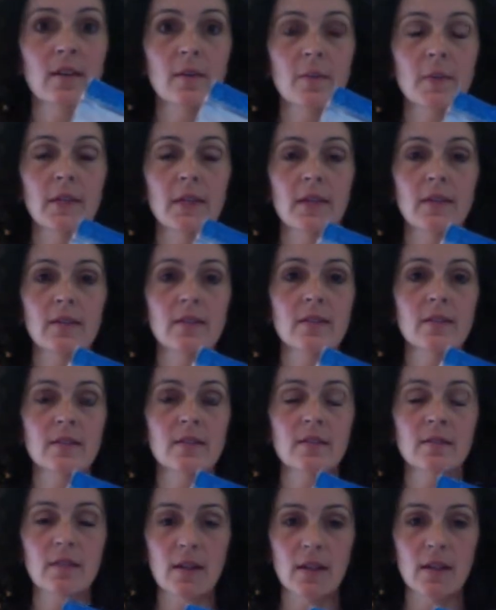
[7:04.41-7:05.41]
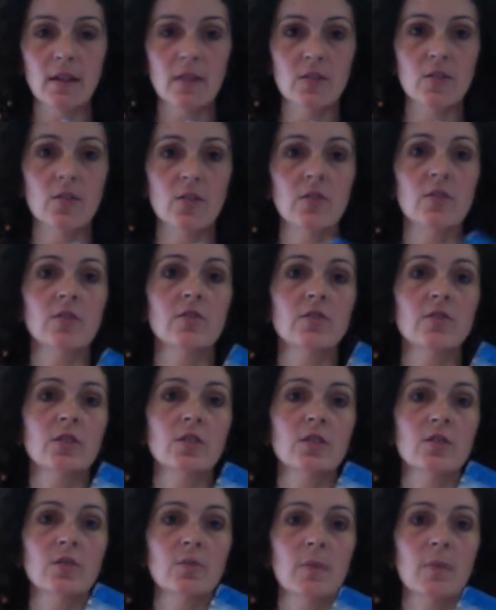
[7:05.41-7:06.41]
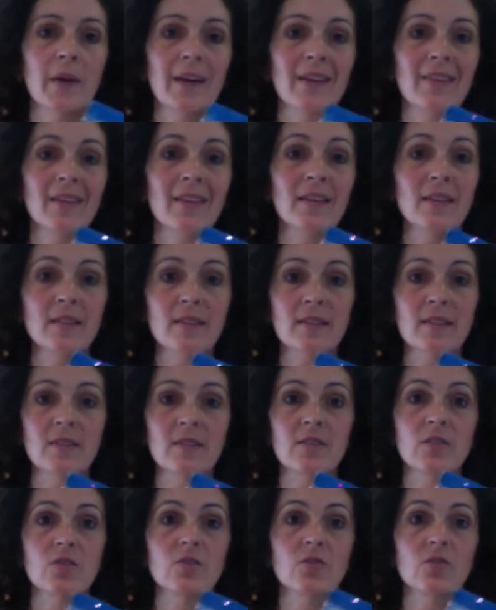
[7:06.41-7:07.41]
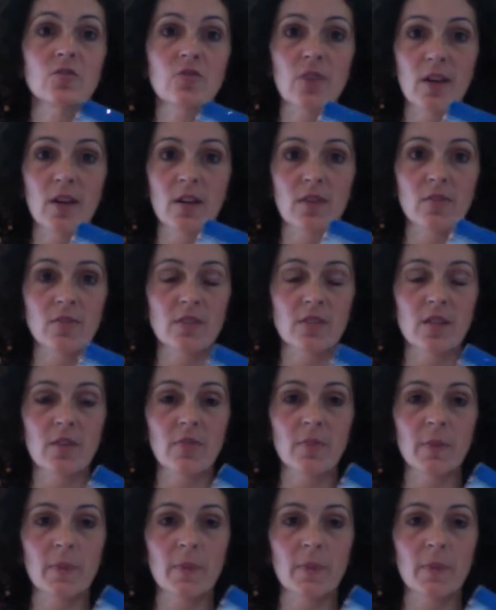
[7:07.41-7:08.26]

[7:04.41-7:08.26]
because it's a lot easier to buy this than to shred it yourself,